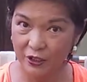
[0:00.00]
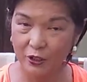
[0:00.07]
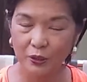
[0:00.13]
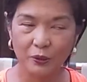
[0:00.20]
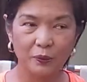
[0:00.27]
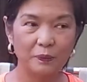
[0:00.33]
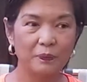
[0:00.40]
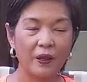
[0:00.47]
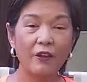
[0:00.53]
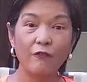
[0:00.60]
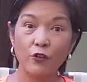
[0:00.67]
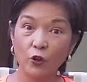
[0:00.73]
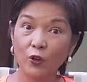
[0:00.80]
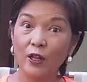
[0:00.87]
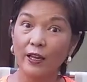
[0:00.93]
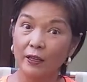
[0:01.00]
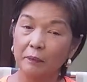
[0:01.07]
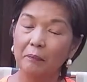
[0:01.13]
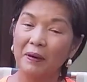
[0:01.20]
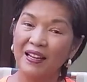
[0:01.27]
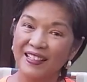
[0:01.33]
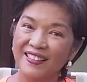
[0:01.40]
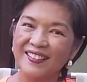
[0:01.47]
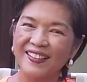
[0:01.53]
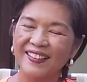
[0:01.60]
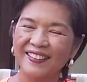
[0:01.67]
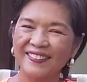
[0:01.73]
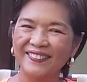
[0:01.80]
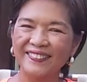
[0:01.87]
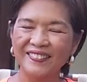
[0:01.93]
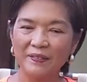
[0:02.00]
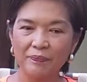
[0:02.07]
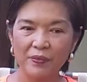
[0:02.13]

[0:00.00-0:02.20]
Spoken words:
do if you like my channel.